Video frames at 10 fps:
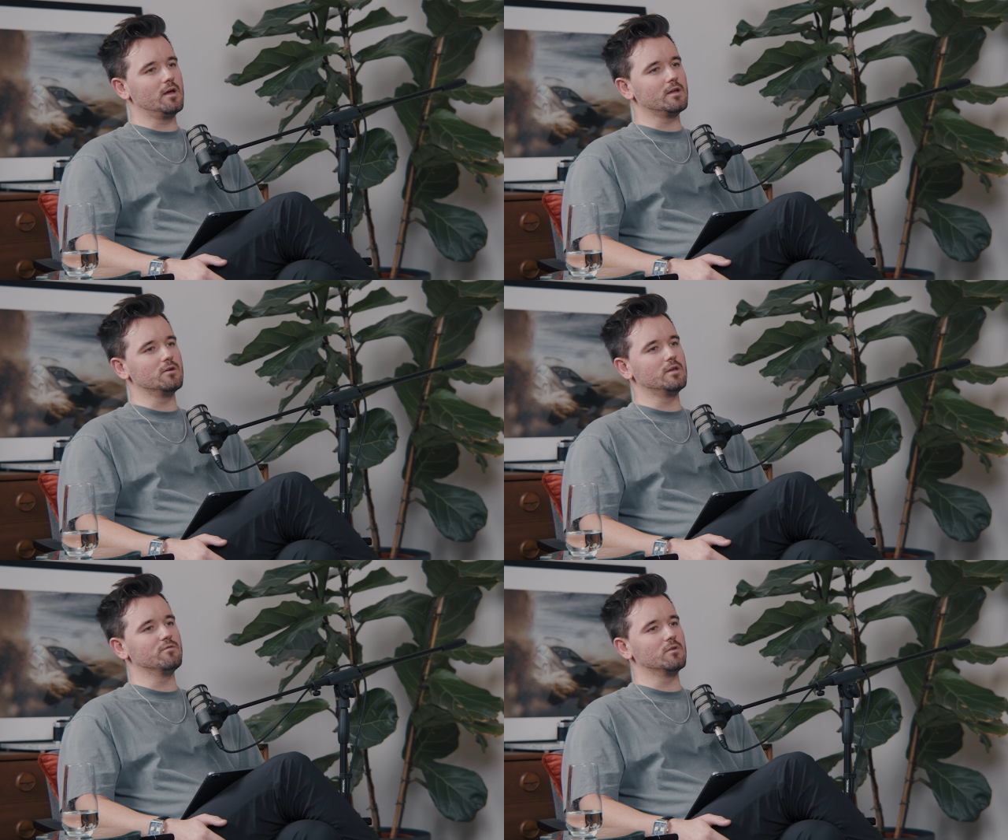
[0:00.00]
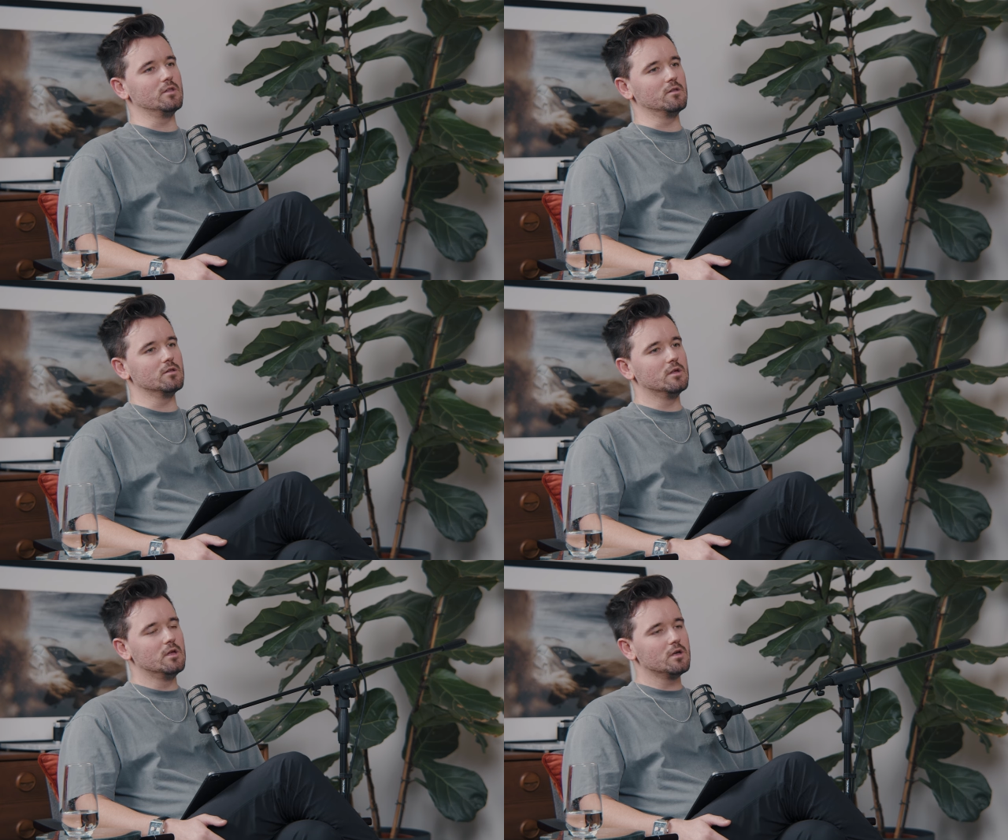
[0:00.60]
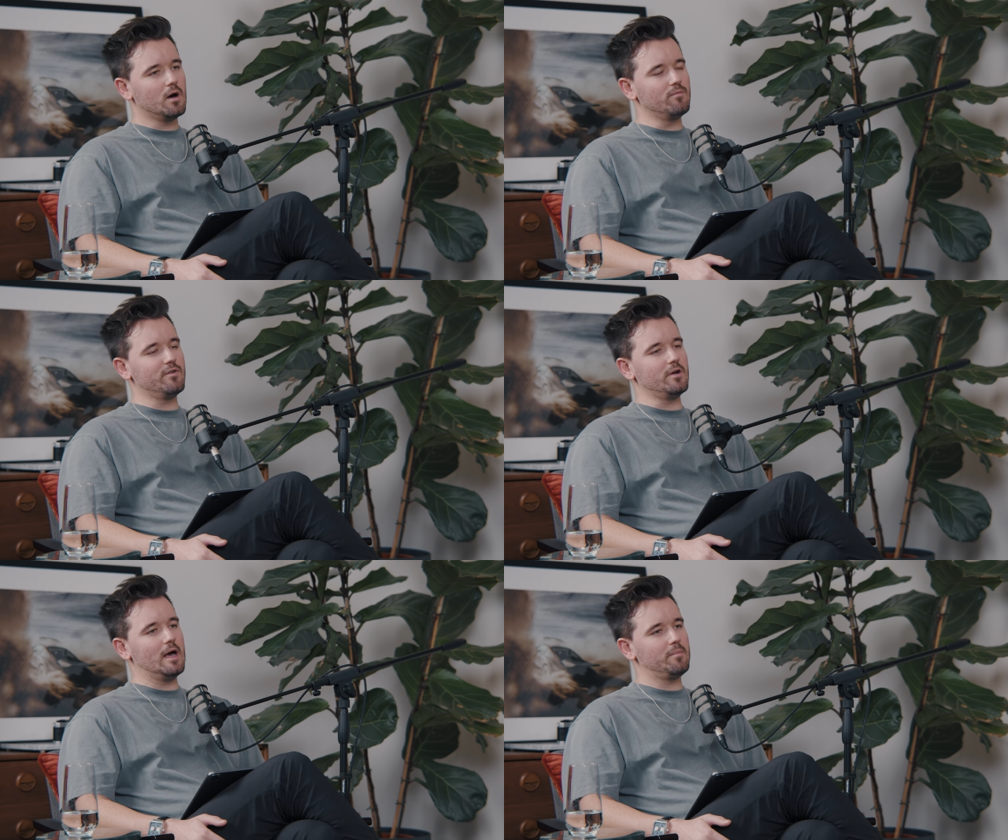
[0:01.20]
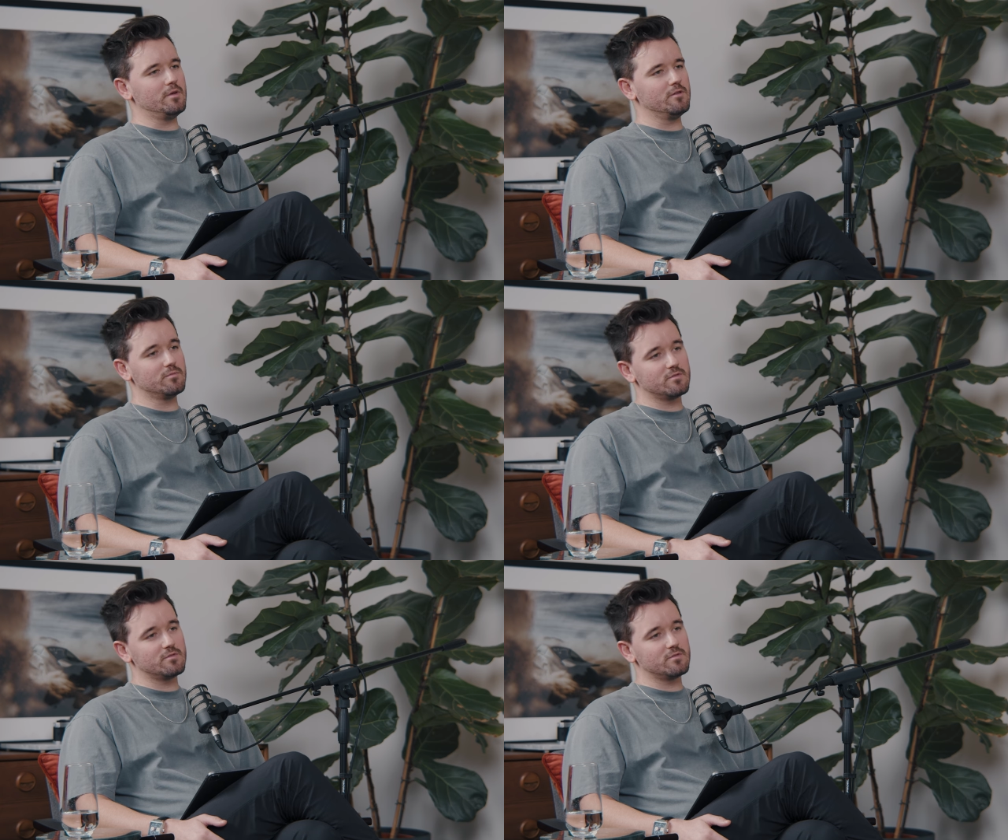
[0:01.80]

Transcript: Like looking for a little comfort and happiness. Yeah.